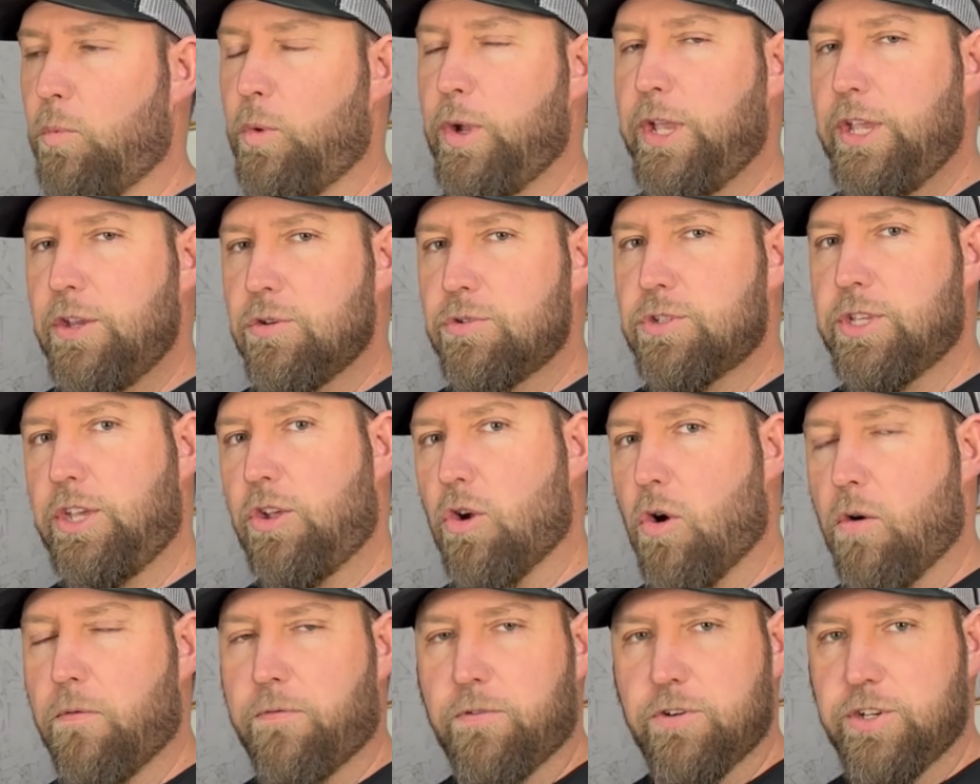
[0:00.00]
We usually
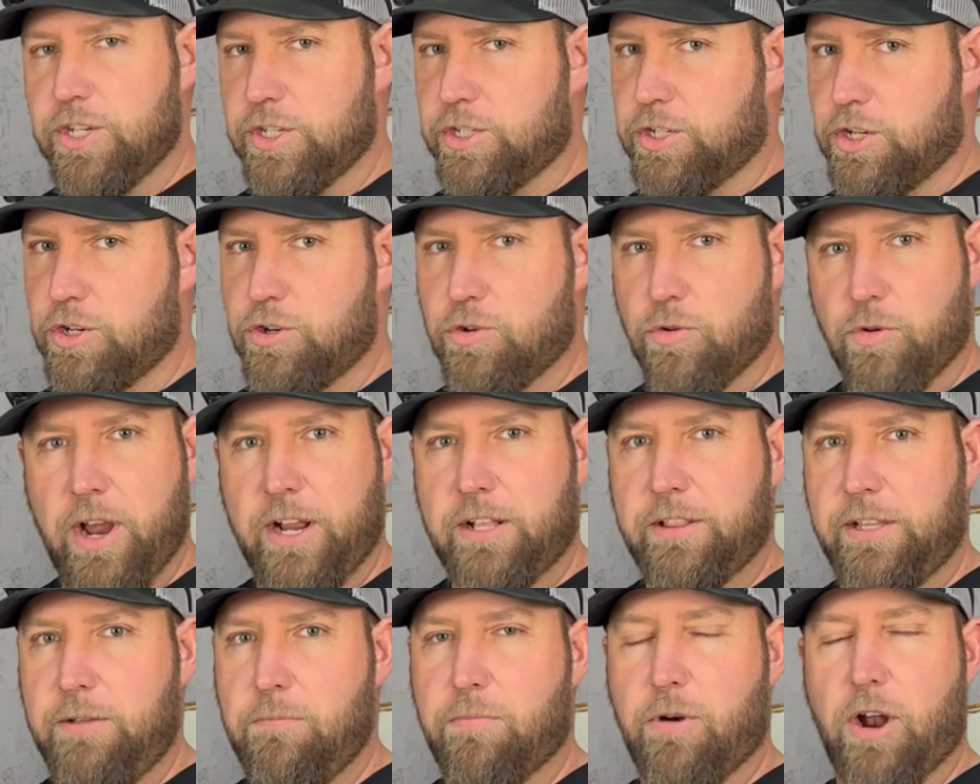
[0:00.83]
go for just a
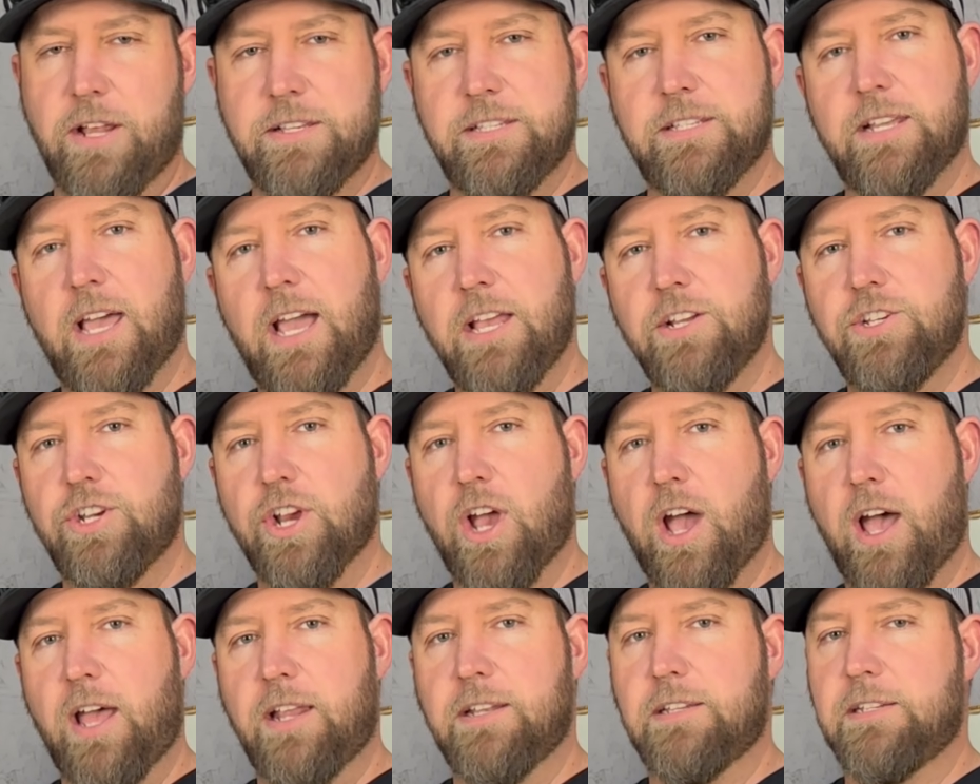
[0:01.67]
directly broadside
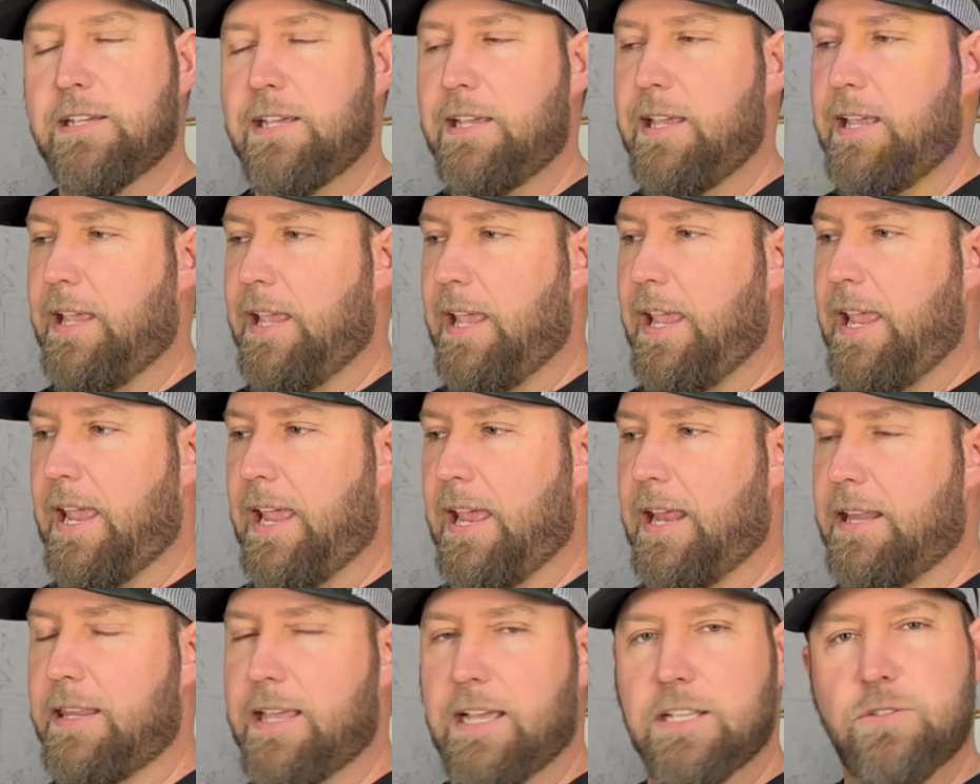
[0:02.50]
shot,
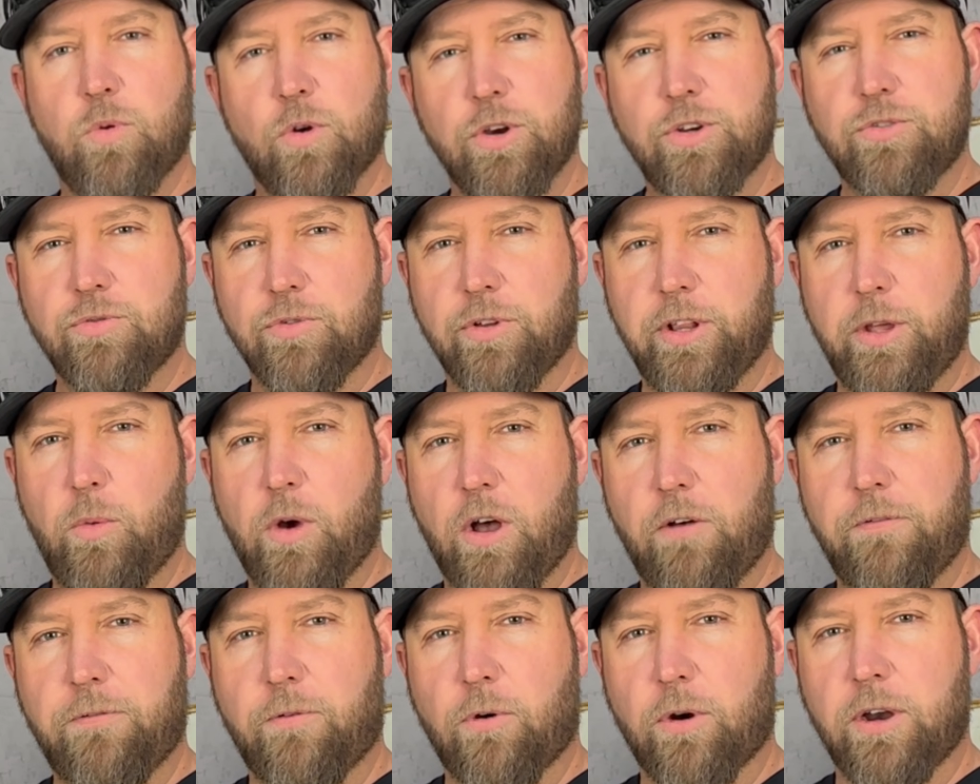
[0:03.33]
and that's worked really
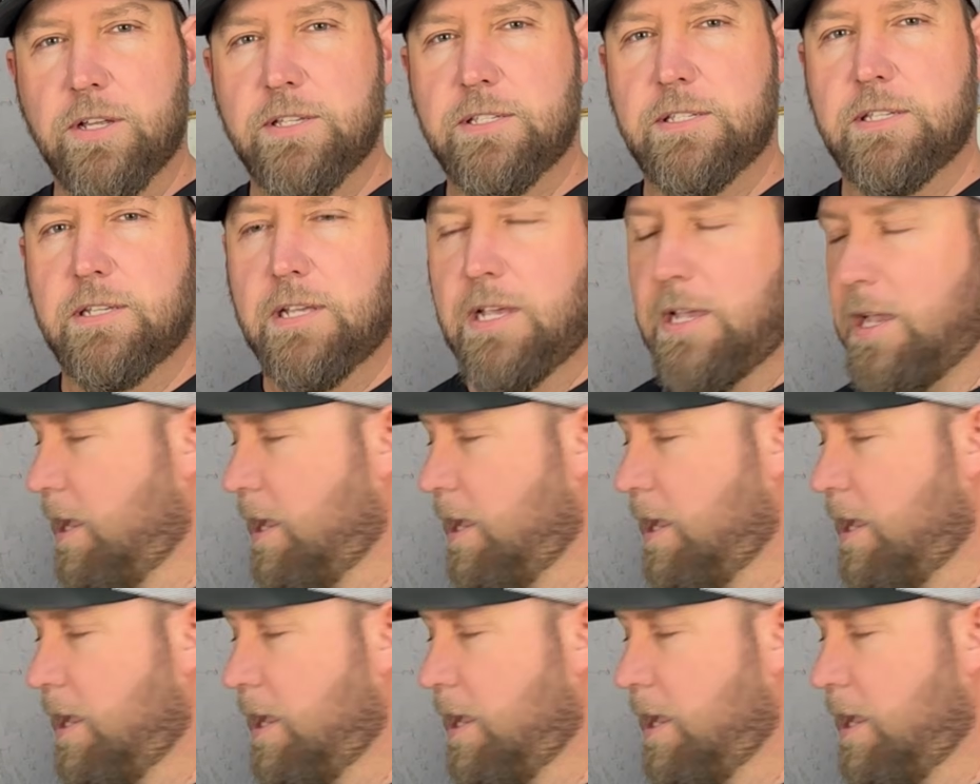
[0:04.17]
well for us.